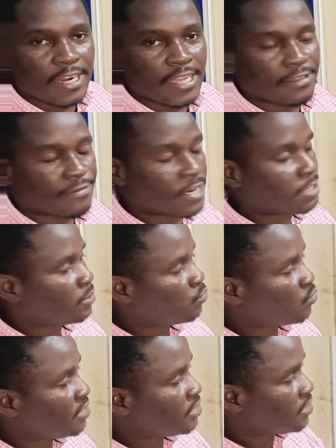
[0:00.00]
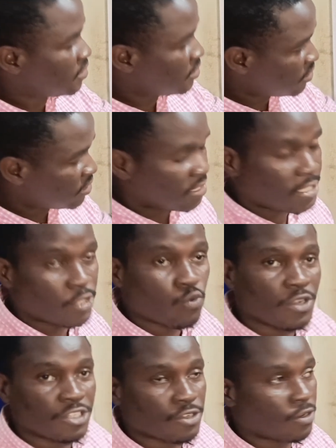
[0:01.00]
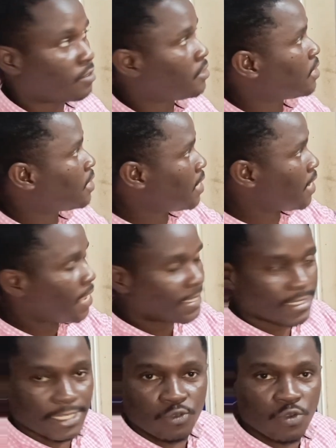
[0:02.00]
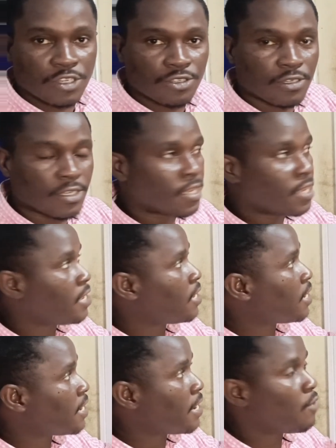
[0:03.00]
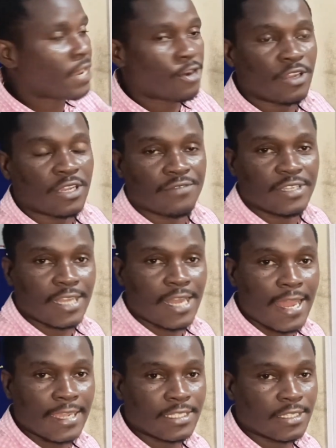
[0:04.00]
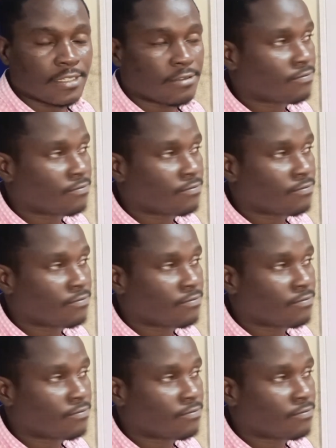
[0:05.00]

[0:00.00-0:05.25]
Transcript: clear difference between this question and this question. Here we are not given the height.